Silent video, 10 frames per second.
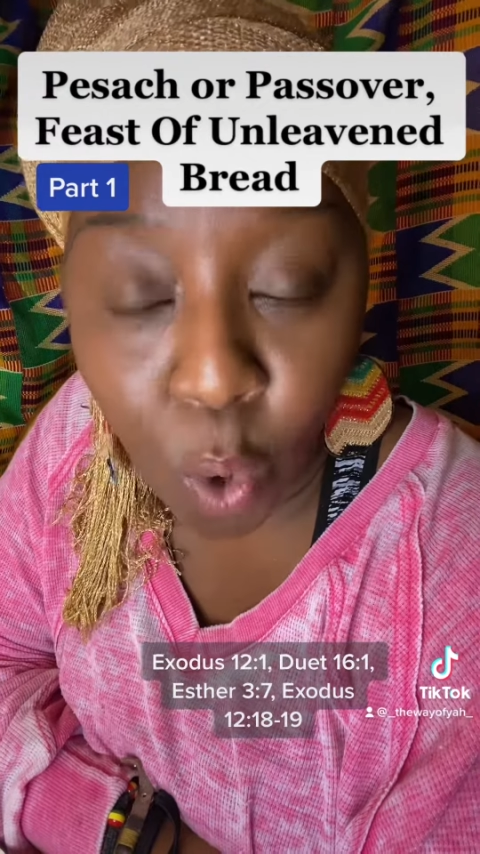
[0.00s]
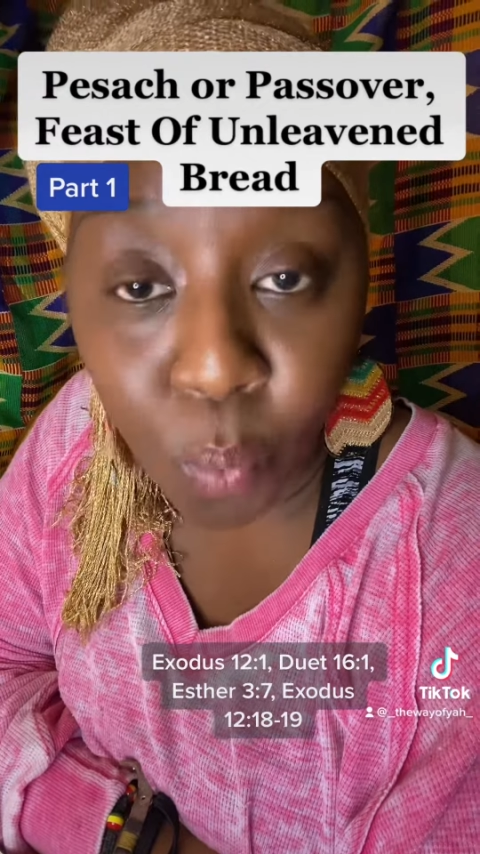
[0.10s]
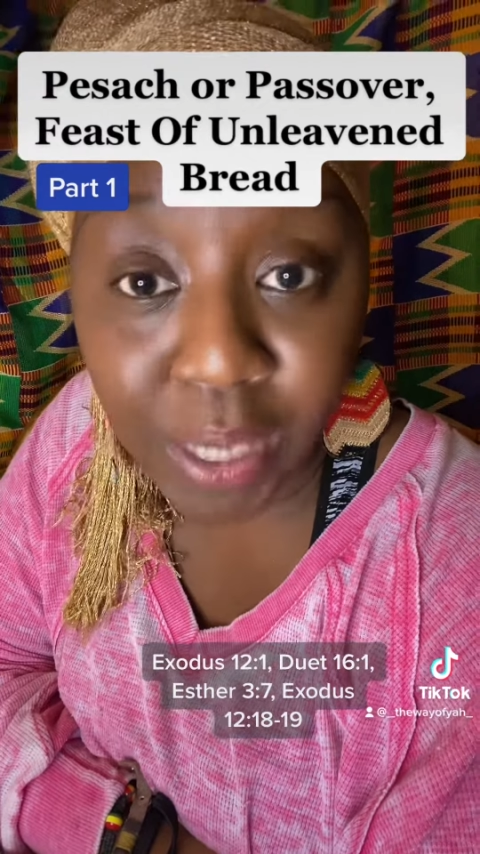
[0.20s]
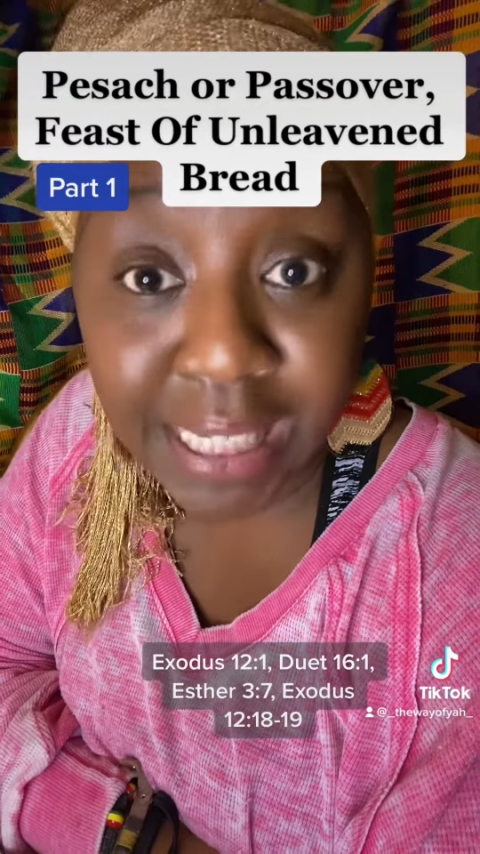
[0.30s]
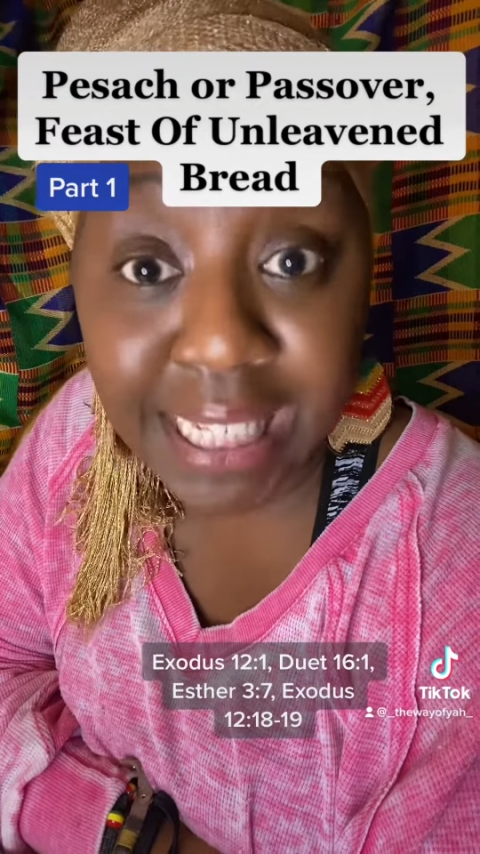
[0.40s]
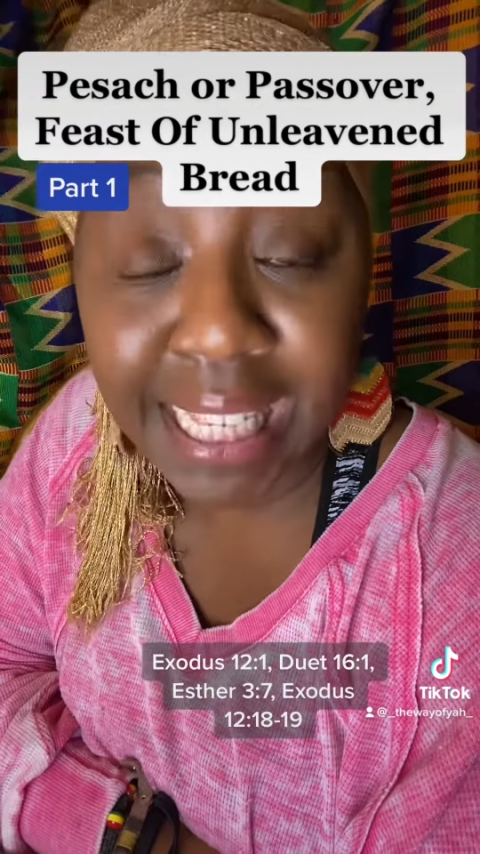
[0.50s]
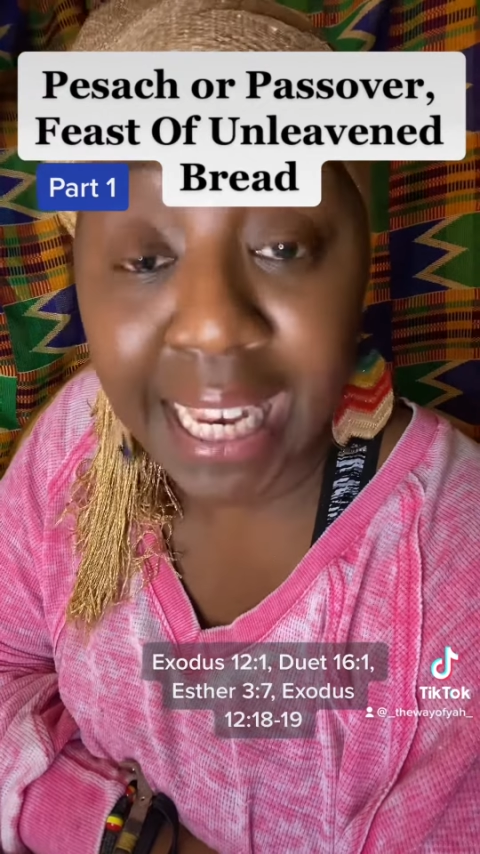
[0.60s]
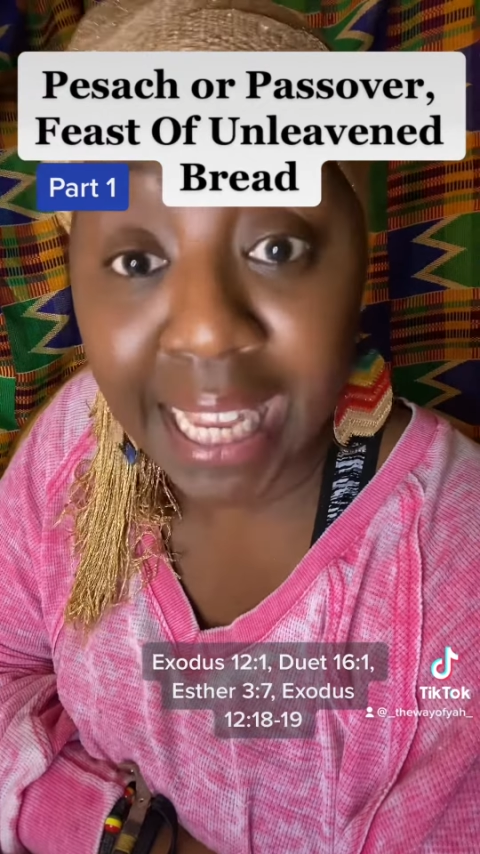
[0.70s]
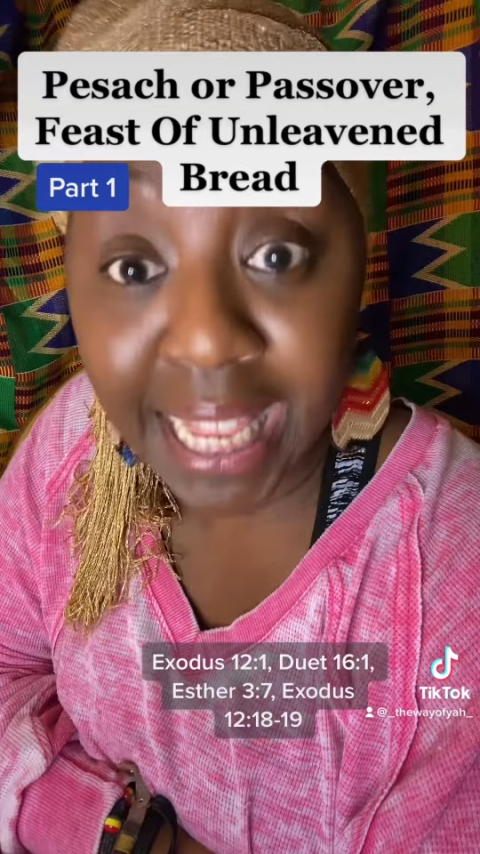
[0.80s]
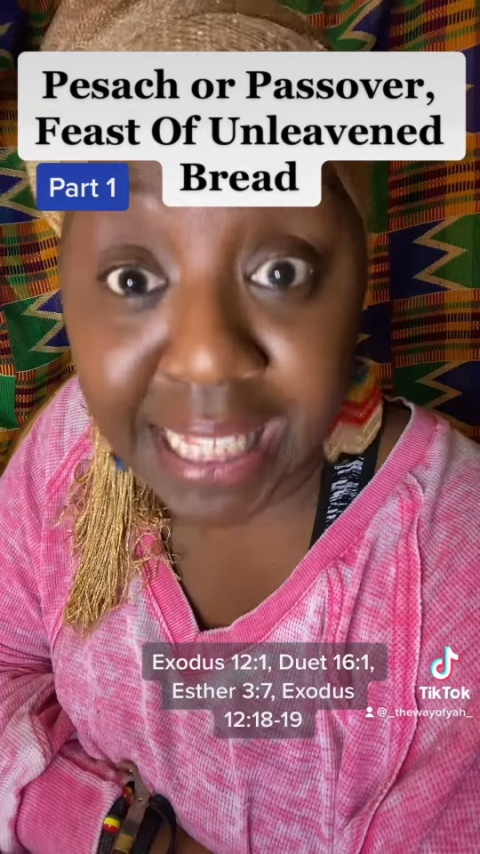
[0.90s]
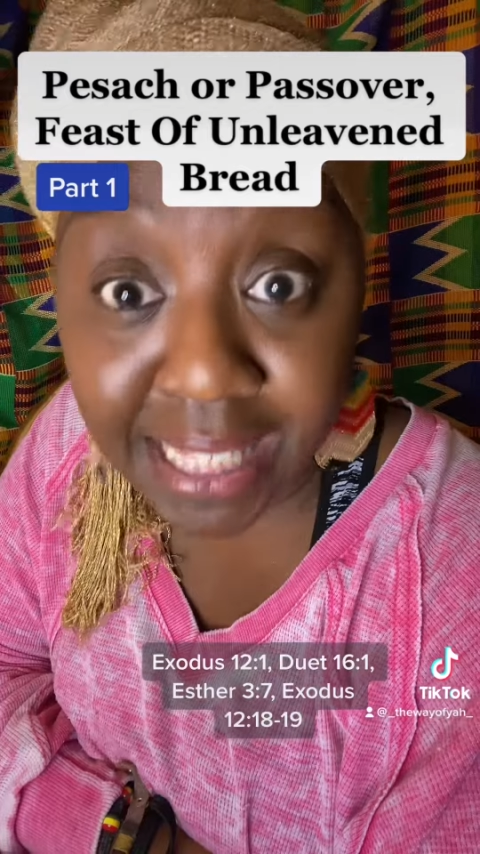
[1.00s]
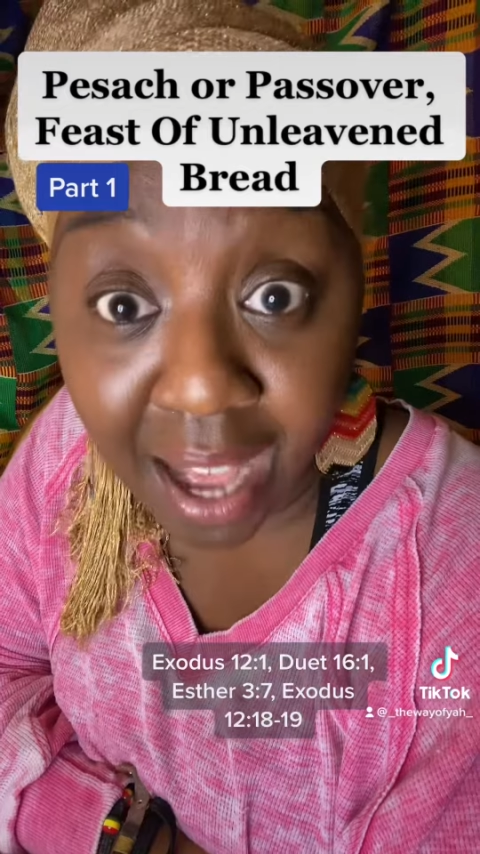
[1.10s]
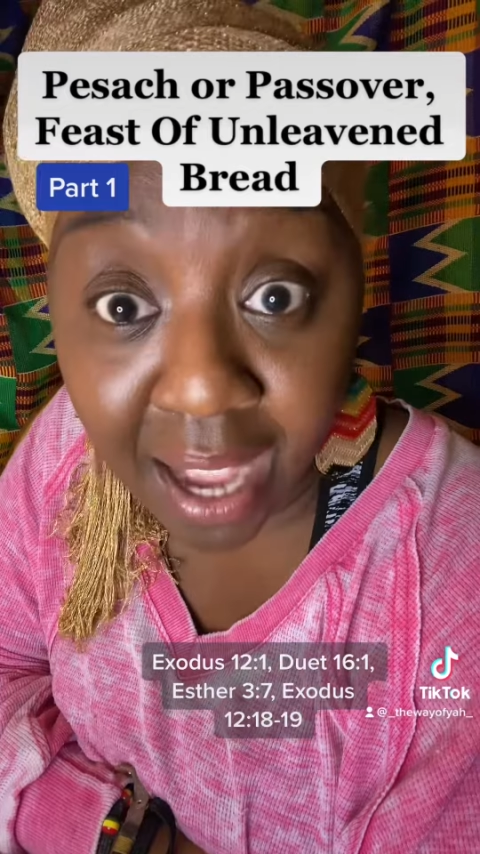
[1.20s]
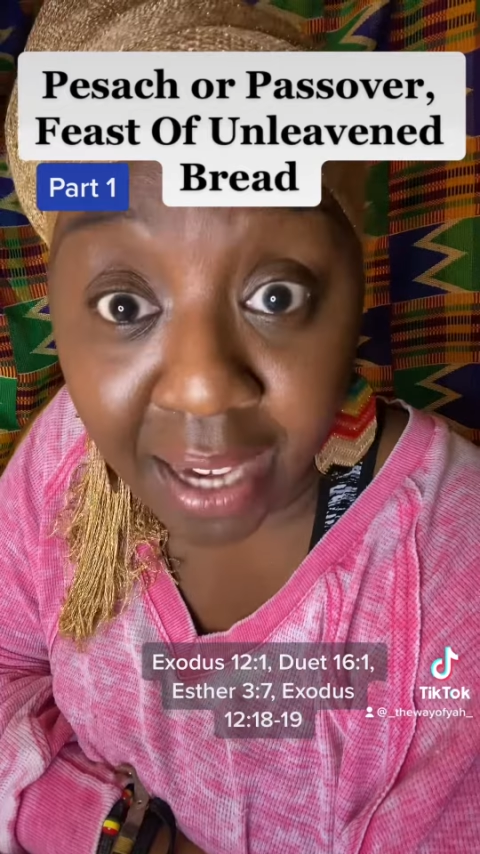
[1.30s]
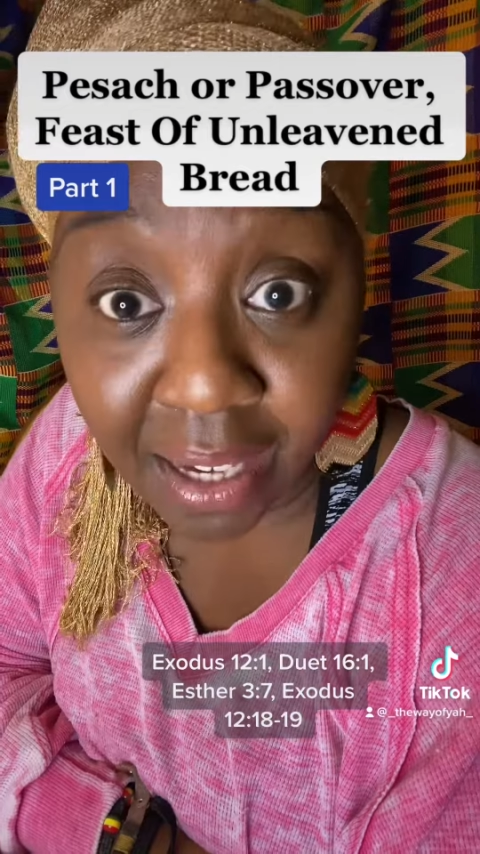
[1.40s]
which is in
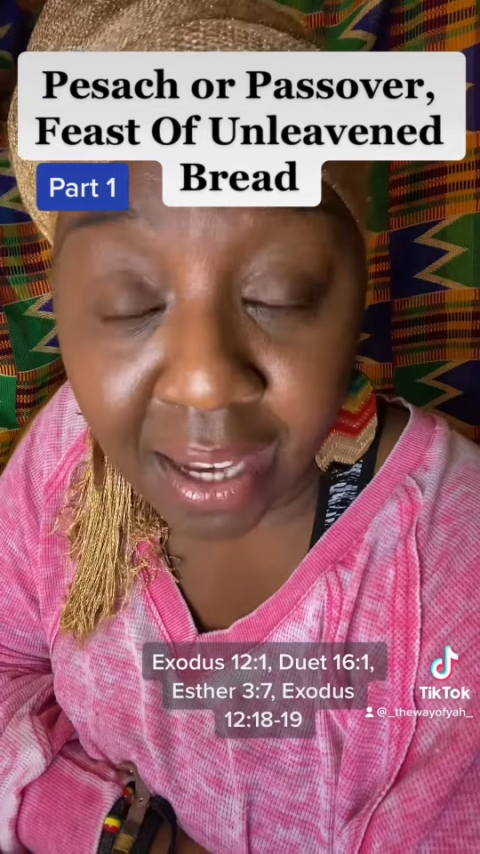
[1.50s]
Nisan,